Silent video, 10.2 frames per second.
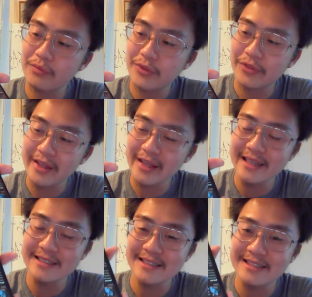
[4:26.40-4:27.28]
the thing
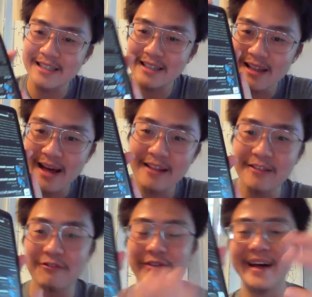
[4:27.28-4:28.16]
is is that a lot of
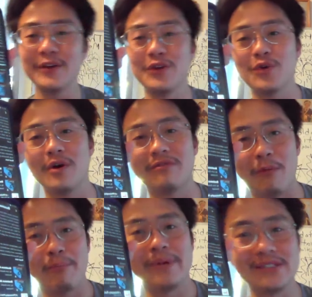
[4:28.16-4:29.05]
the value of a
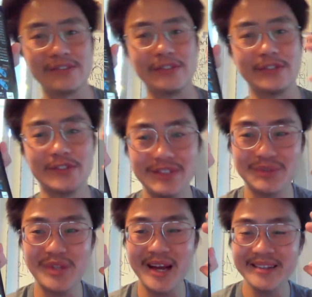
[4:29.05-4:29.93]
business
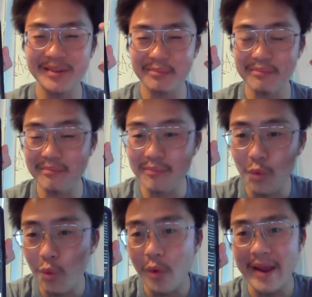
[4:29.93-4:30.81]
is tied to
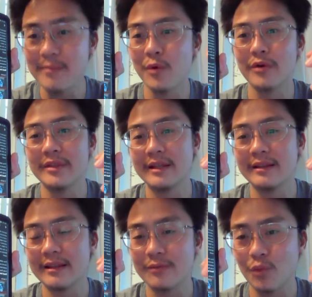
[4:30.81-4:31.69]
way more
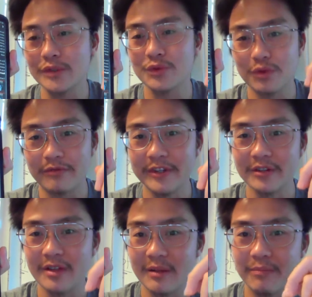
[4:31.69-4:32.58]
than the, what's
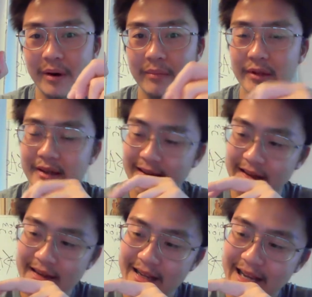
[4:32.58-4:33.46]
revealed to the public
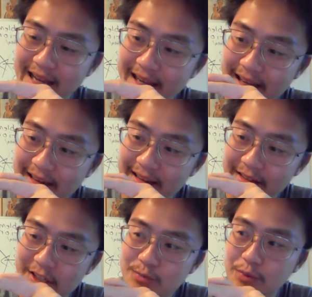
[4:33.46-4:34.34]
and
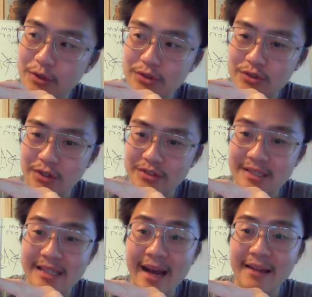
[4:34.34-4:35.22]
this book starts to
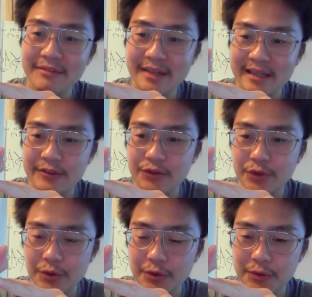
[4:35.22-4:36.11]
dive
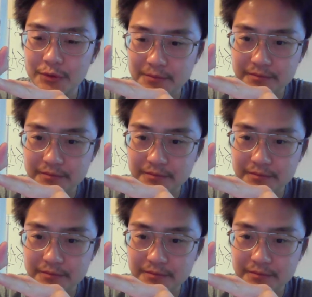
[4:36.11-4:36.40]
into